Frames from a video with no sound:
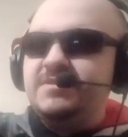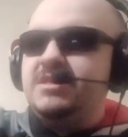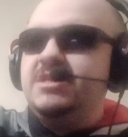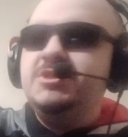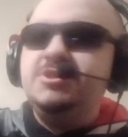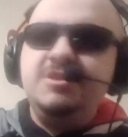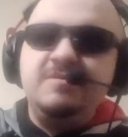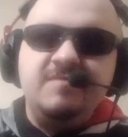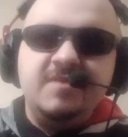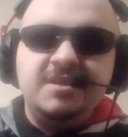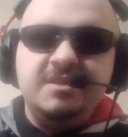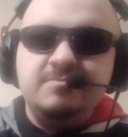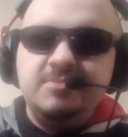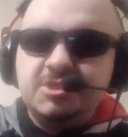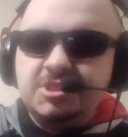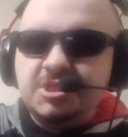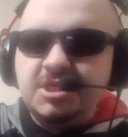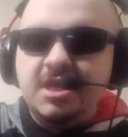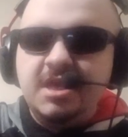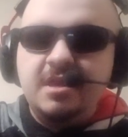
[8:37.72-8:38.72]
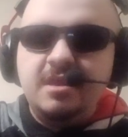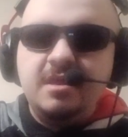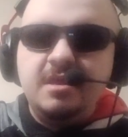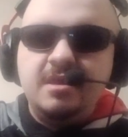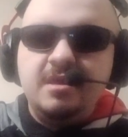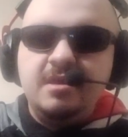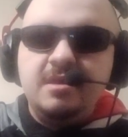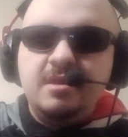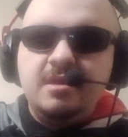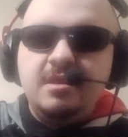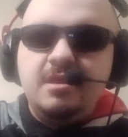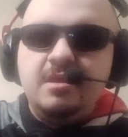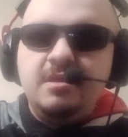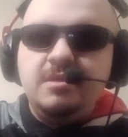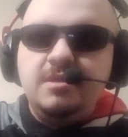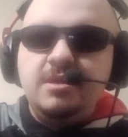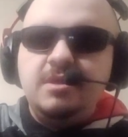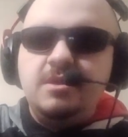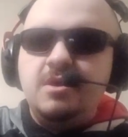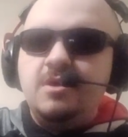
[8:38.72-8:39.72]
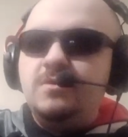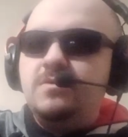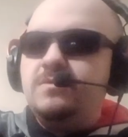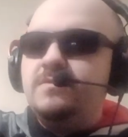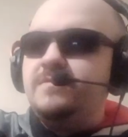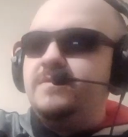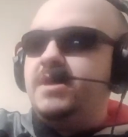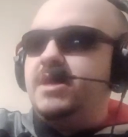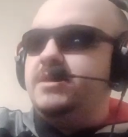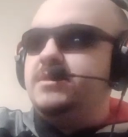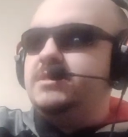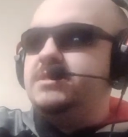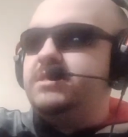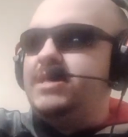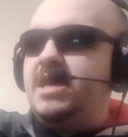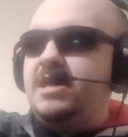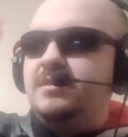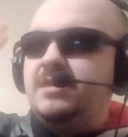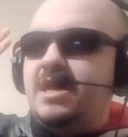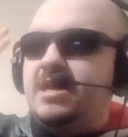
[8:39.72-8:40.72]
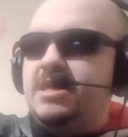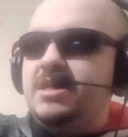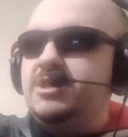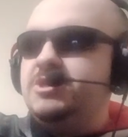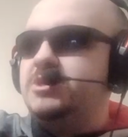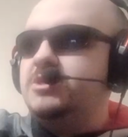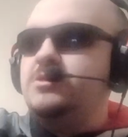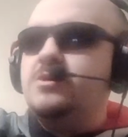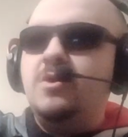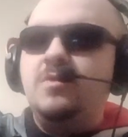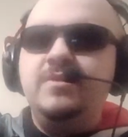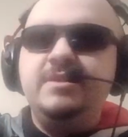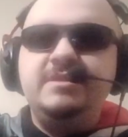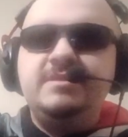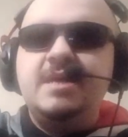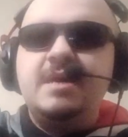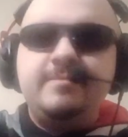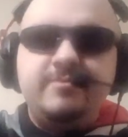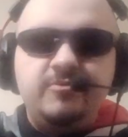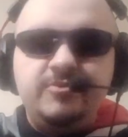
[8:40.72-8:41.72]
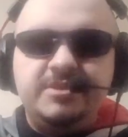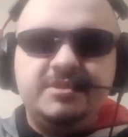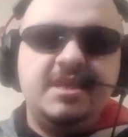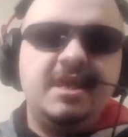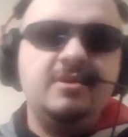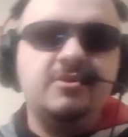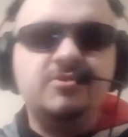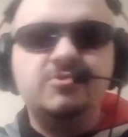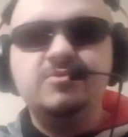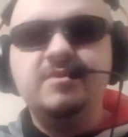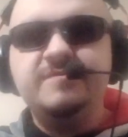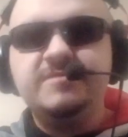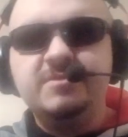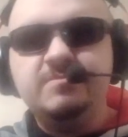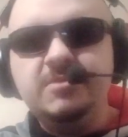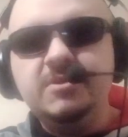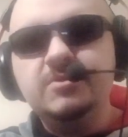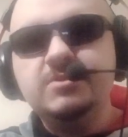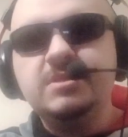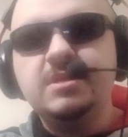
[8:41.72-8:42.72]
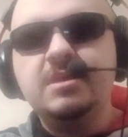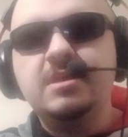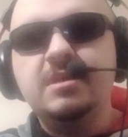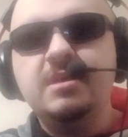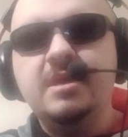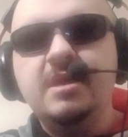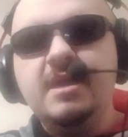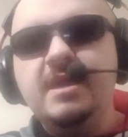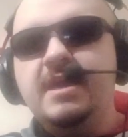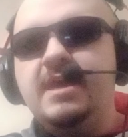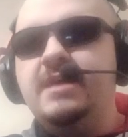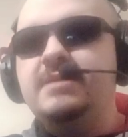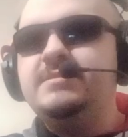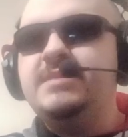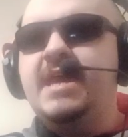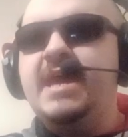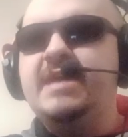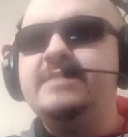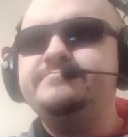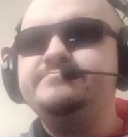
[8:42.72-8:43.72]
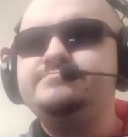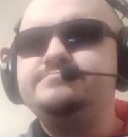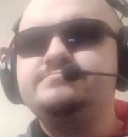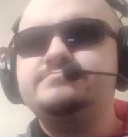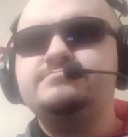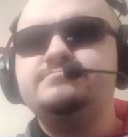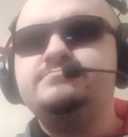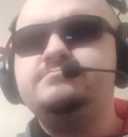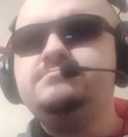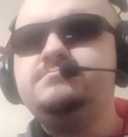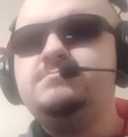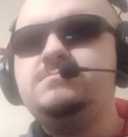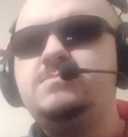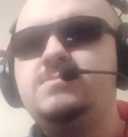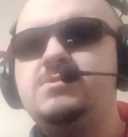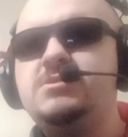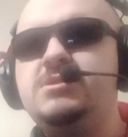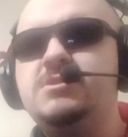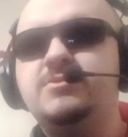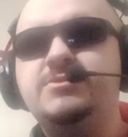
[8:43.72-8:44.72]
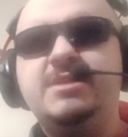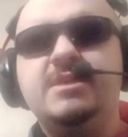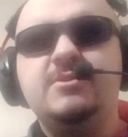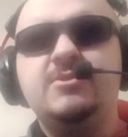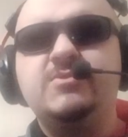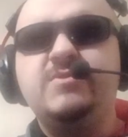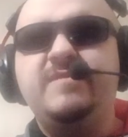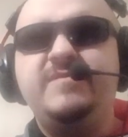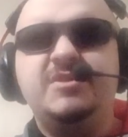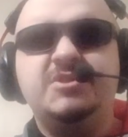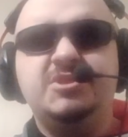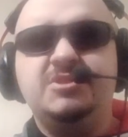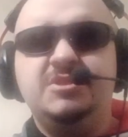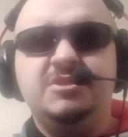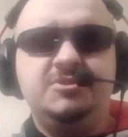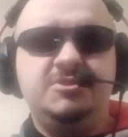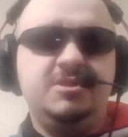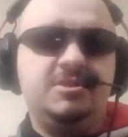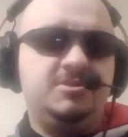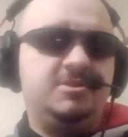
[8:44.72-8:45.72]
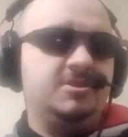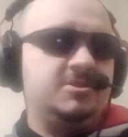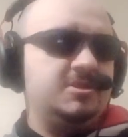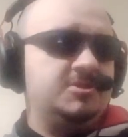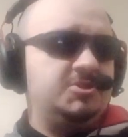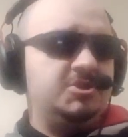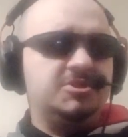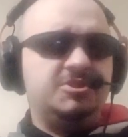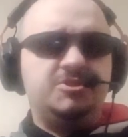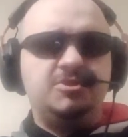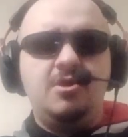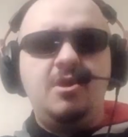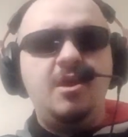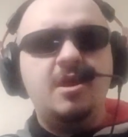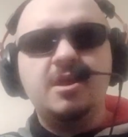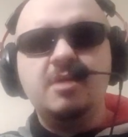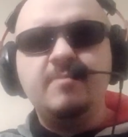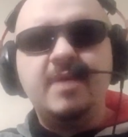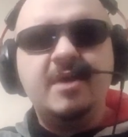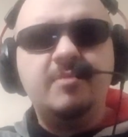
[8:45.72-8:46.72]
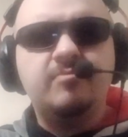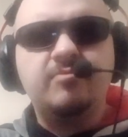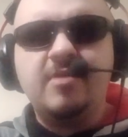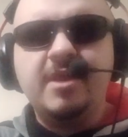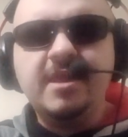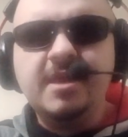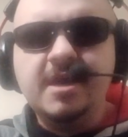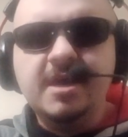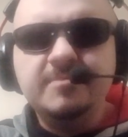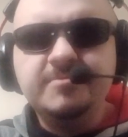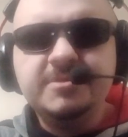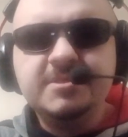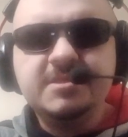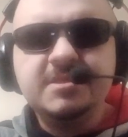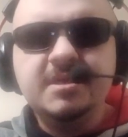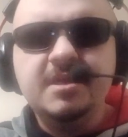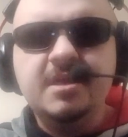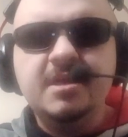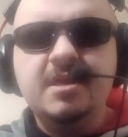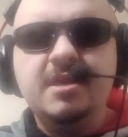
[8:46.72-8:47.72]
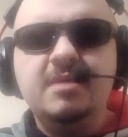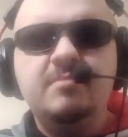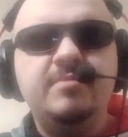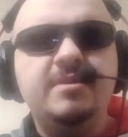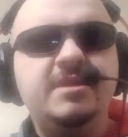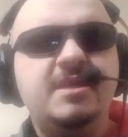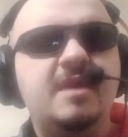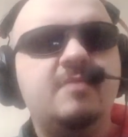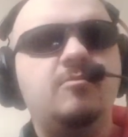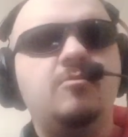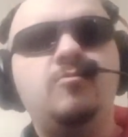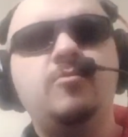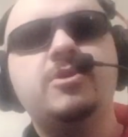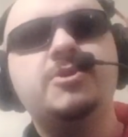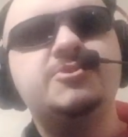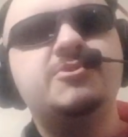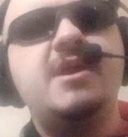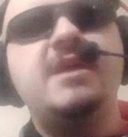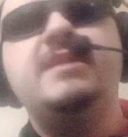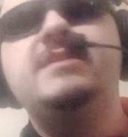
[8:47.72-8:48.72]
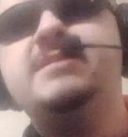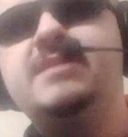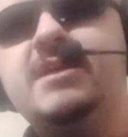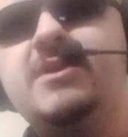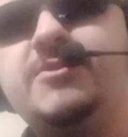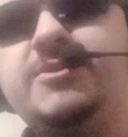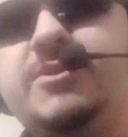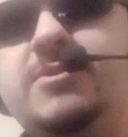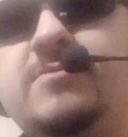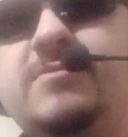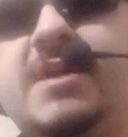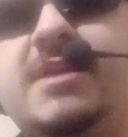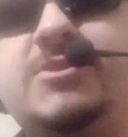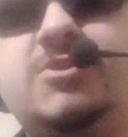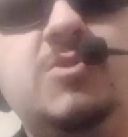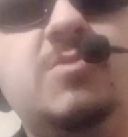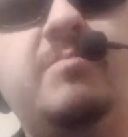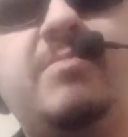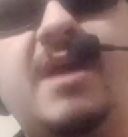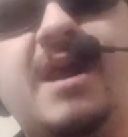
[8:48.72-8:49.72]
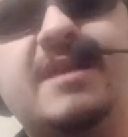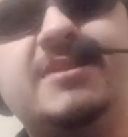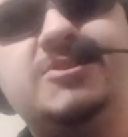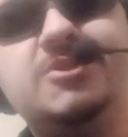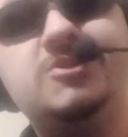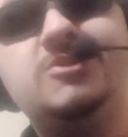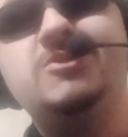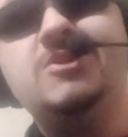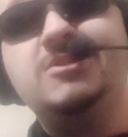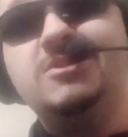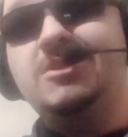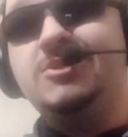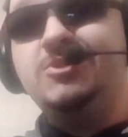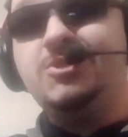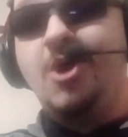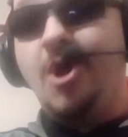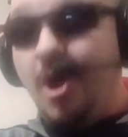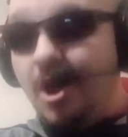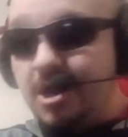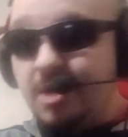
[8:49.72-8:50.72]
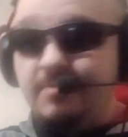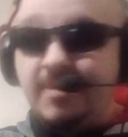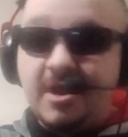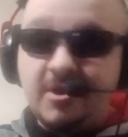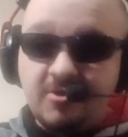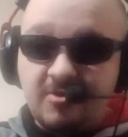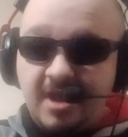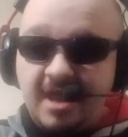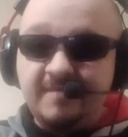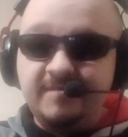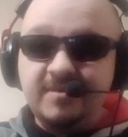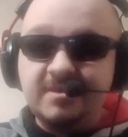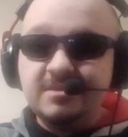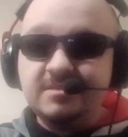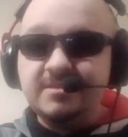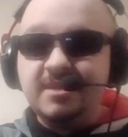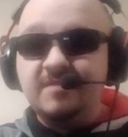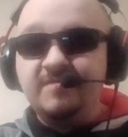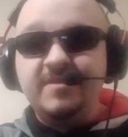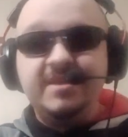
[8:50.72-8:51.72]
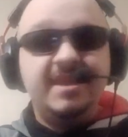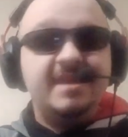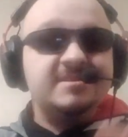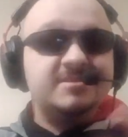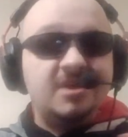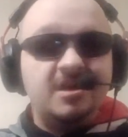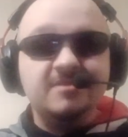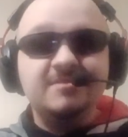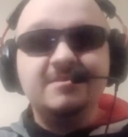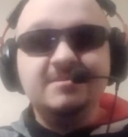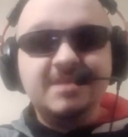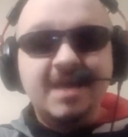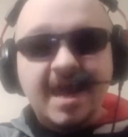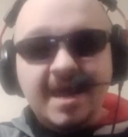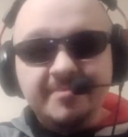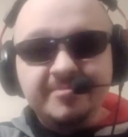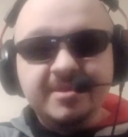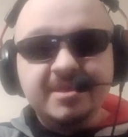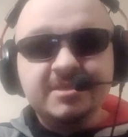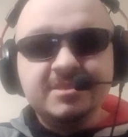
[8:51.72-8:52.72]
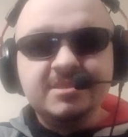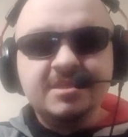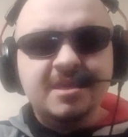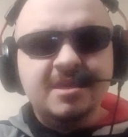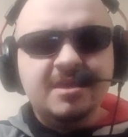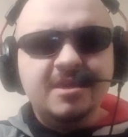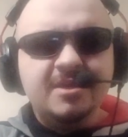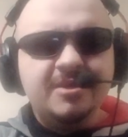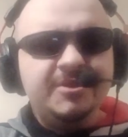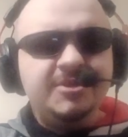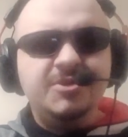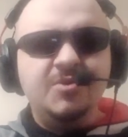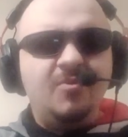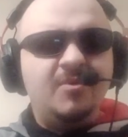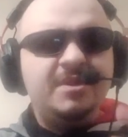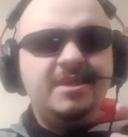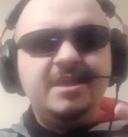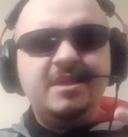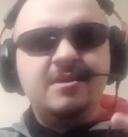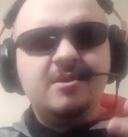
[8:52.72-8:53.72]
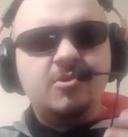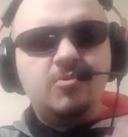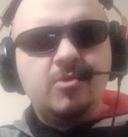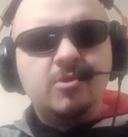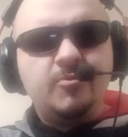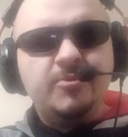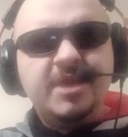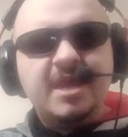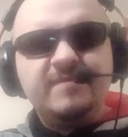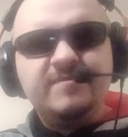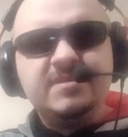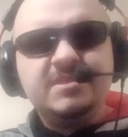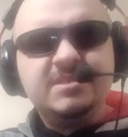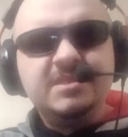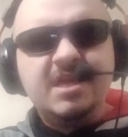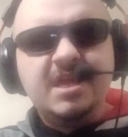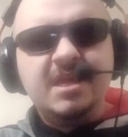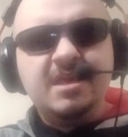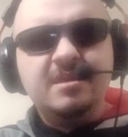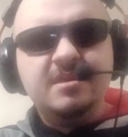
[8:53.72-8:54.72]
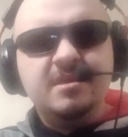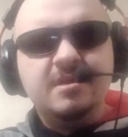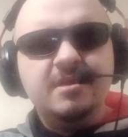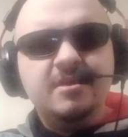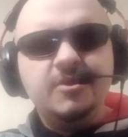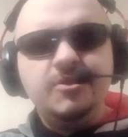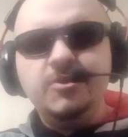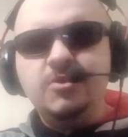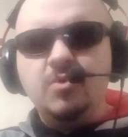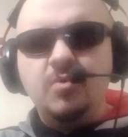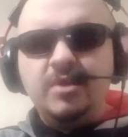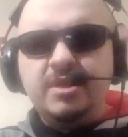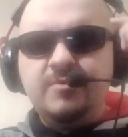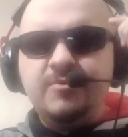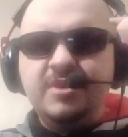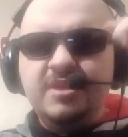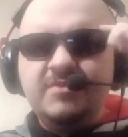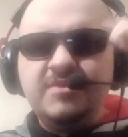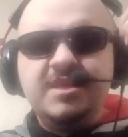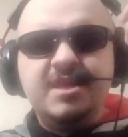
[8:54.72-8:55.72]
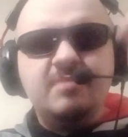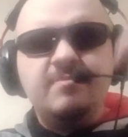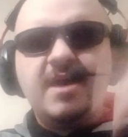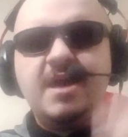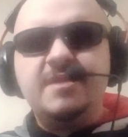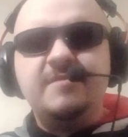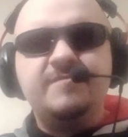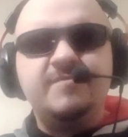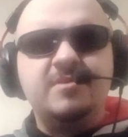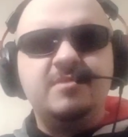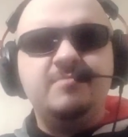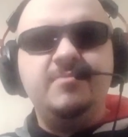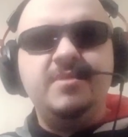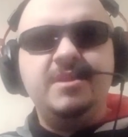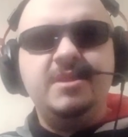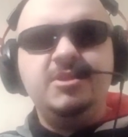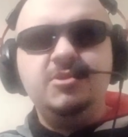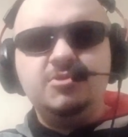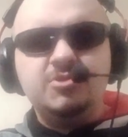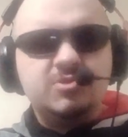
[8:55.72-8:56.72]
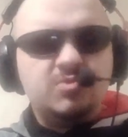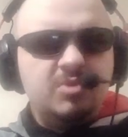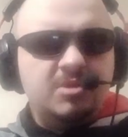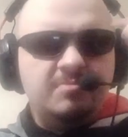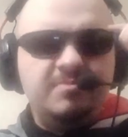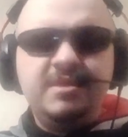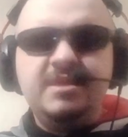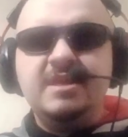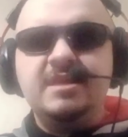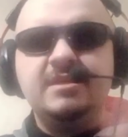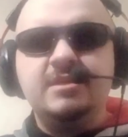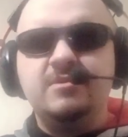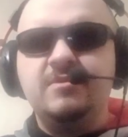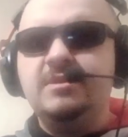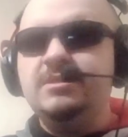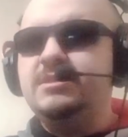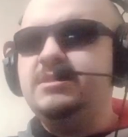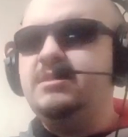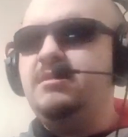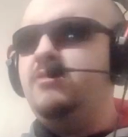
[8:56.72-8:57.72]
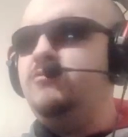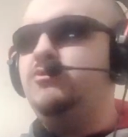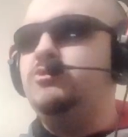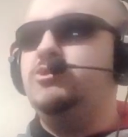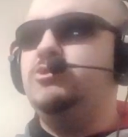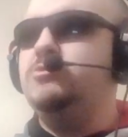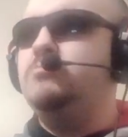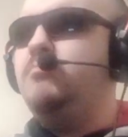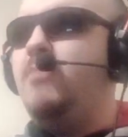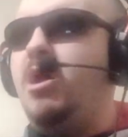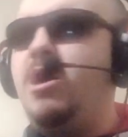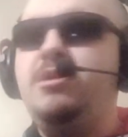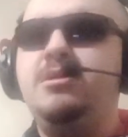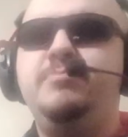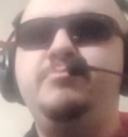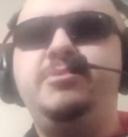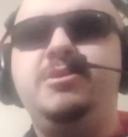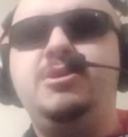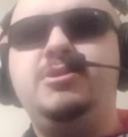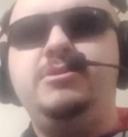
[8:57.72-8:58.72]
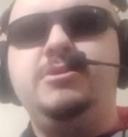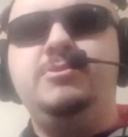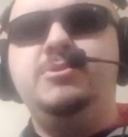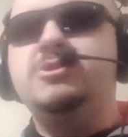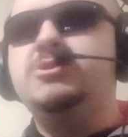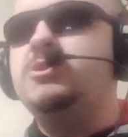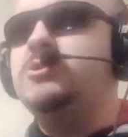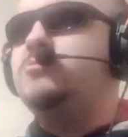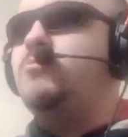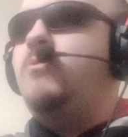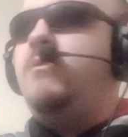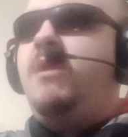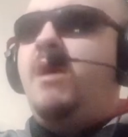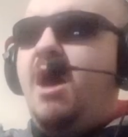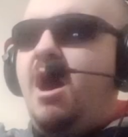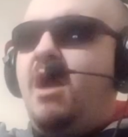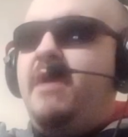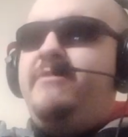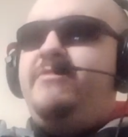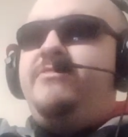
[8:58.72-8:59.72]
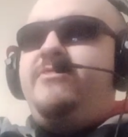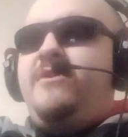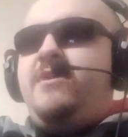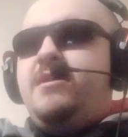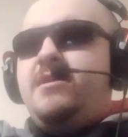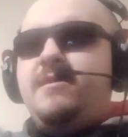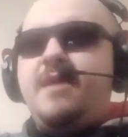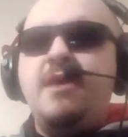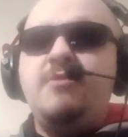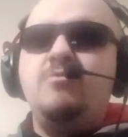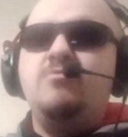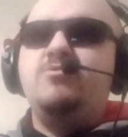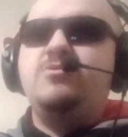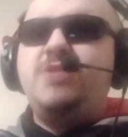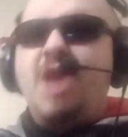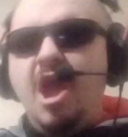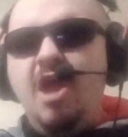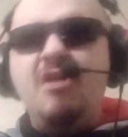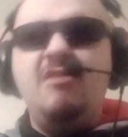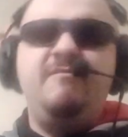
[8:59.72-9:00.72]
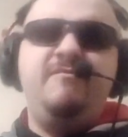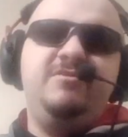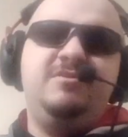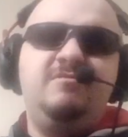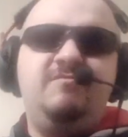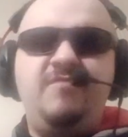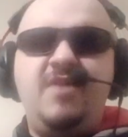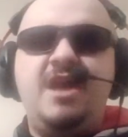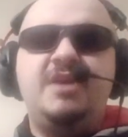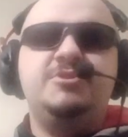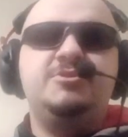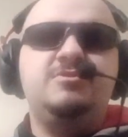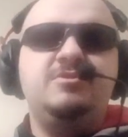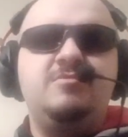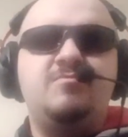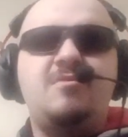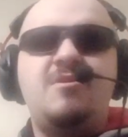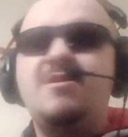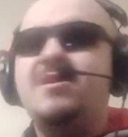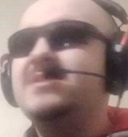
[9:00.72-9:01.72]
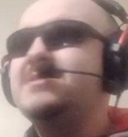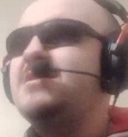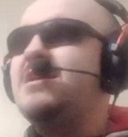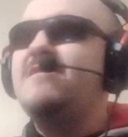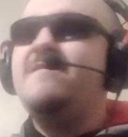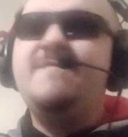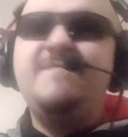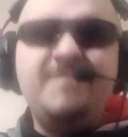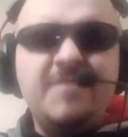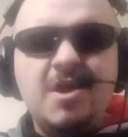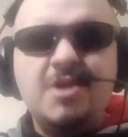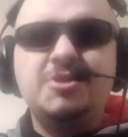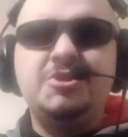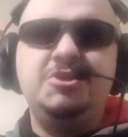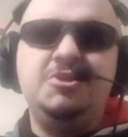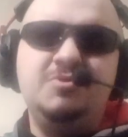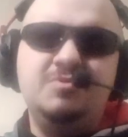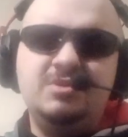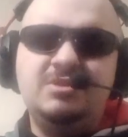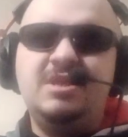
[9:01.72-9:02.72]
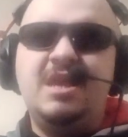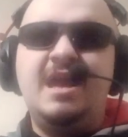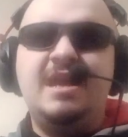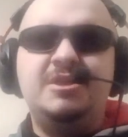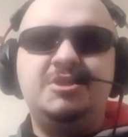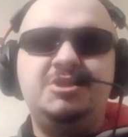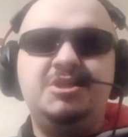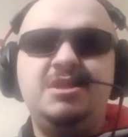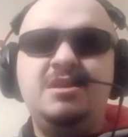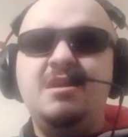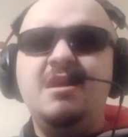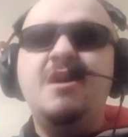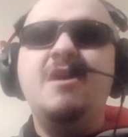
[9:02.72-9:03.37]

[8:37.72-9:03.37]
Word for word: TG Venom shit you know, and say that he should go in depth with Taylor Swift's music and that you know, Taylor Swift doesn't, doesn't just talk about breakups, but yet when we're trying to tell you that Tupac just doesn't talk about graphic stuff and he has other topics, you don't want to hear a word we have to say. You don't want to even think about it for a minute. You just want to be ignorant and say, this is my opinion. This is what I think, and I don't care if it's factually wrong. It's like, fuck you, Zach G.